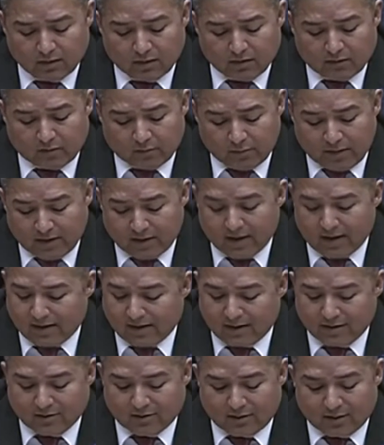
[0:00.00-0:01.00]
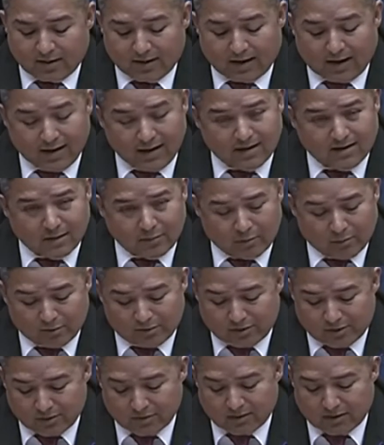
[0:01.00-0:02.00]
For me, that day started like any
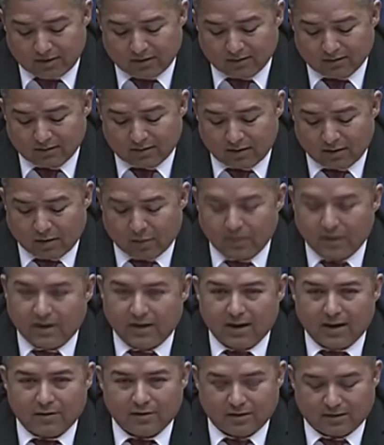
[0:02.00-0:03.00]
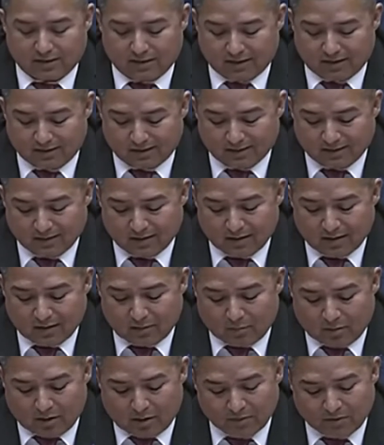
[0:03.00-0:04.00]
typical Tuesday in our pediatric clinic.
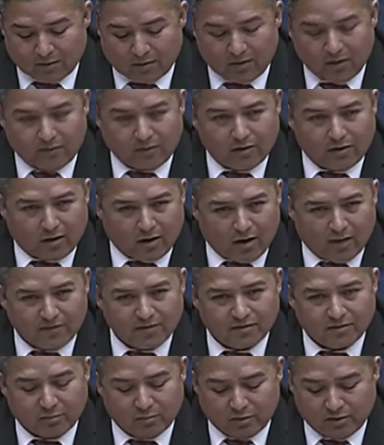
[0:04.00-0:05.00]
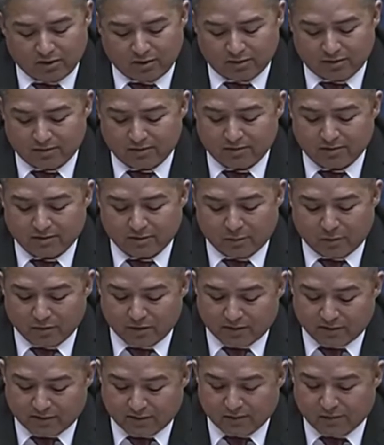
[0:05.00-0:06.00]
Moms calling for coughs, boogers,
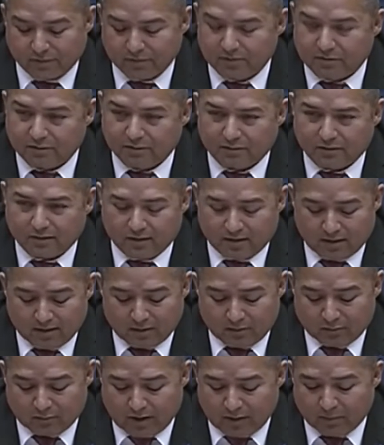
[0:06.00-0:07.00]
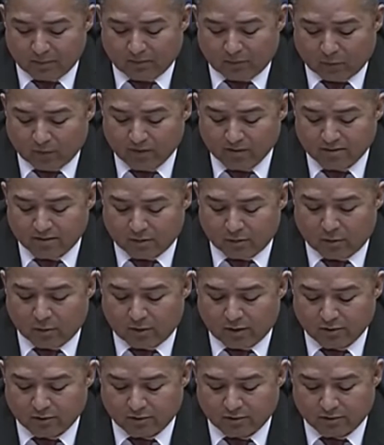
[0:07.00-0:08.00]
sports physicals, right before the summer
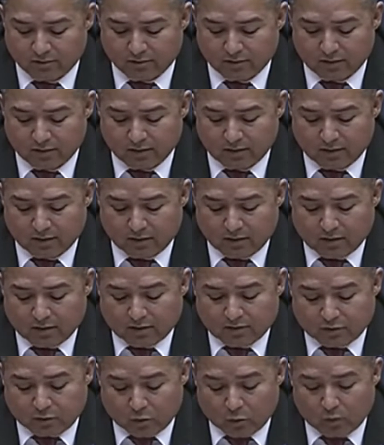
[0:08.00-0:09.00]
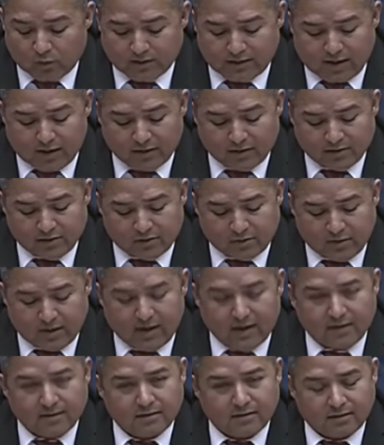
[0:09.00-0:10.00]
rush. School was out in 2
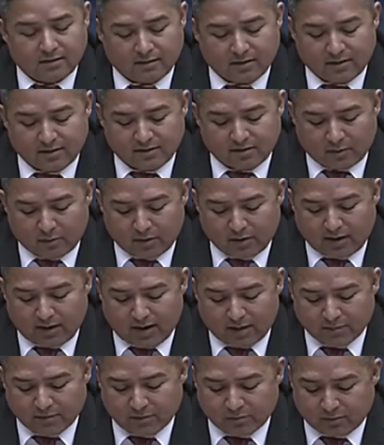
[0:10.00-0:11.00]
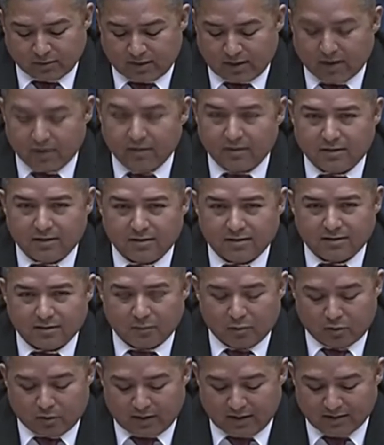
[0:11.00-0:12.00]
days, then summer camps would guarantee
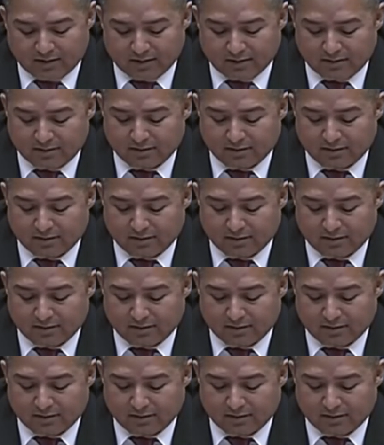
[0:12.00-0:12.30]
some grazes